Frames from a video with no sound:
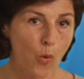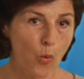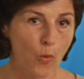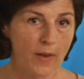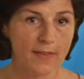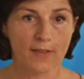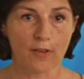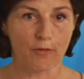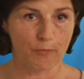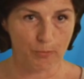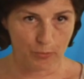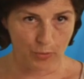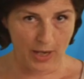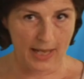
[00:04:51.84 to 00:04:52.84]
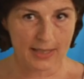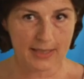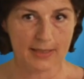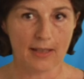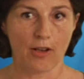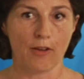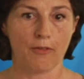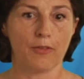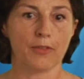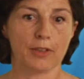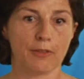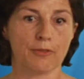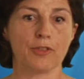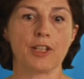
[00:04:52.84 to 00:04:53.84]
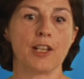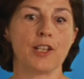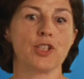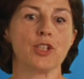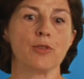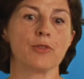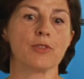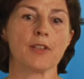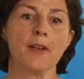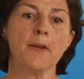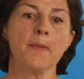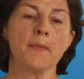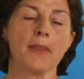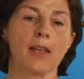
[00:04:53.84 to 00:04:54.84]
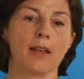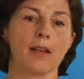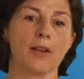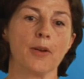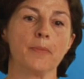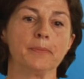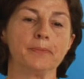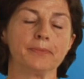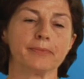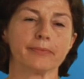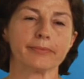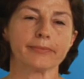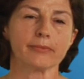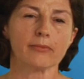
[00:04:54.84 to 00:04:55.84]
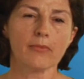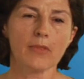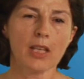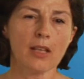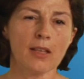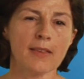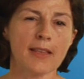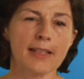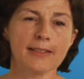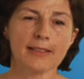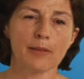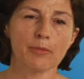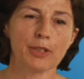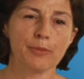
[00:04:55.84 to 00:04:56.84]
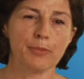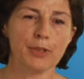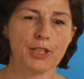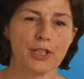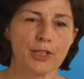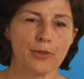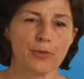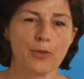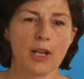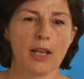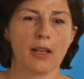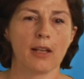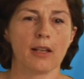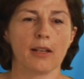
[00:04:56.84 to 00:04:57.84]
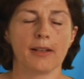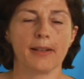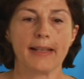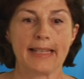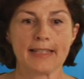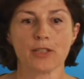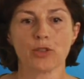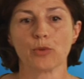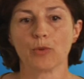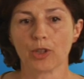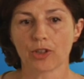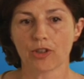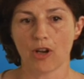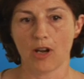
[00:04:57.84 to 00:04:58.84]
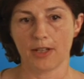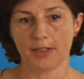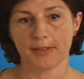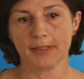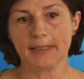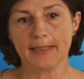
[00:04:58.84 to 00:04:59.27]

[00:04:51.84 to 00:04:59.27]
width of breadth of different issues that Wbgu is to work on.